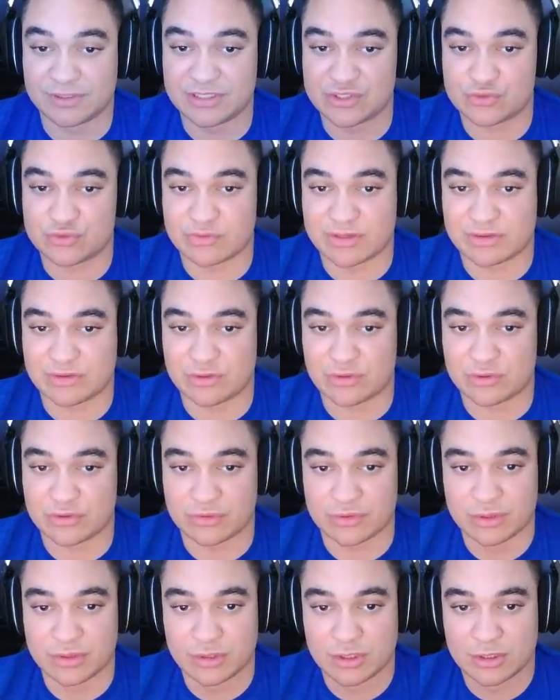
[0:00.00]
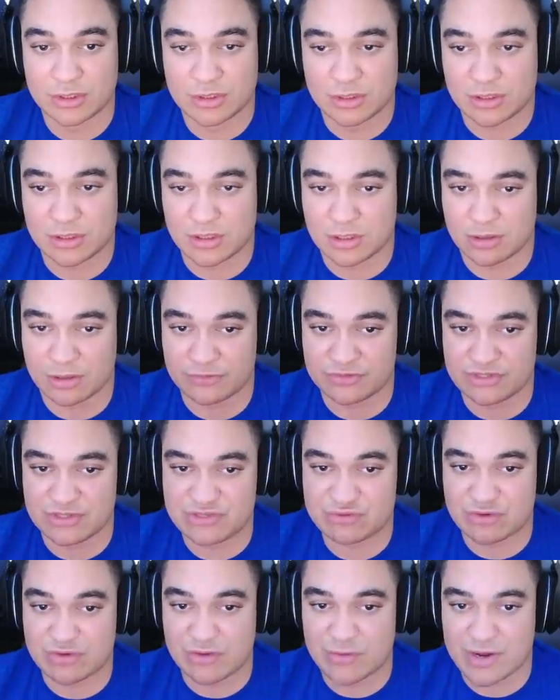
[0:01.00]
shred the dude. So
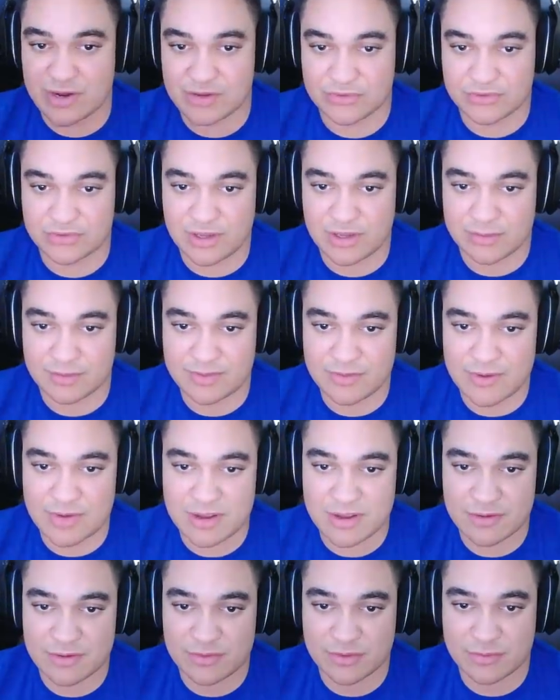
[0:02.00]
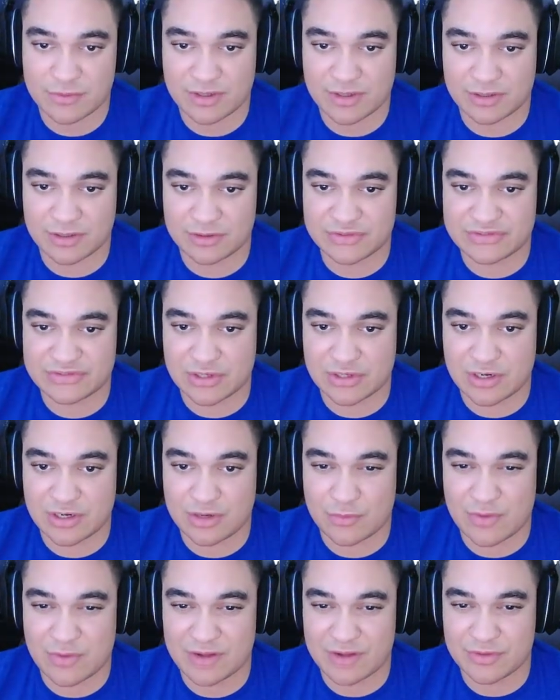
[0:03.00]
let's try right here on the dummy right here real quick. Let's start
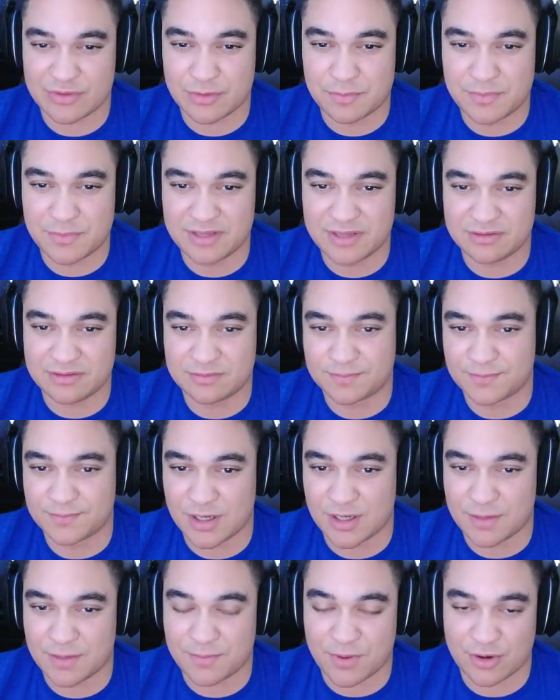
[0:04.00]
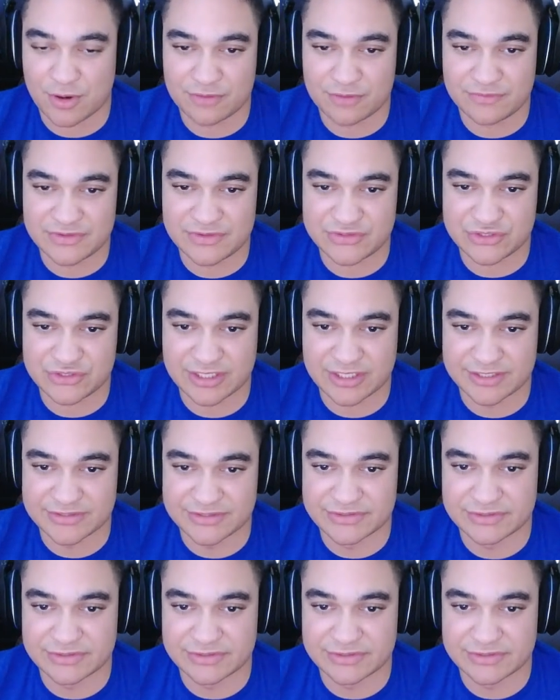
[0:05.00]
around the mid part of his chest.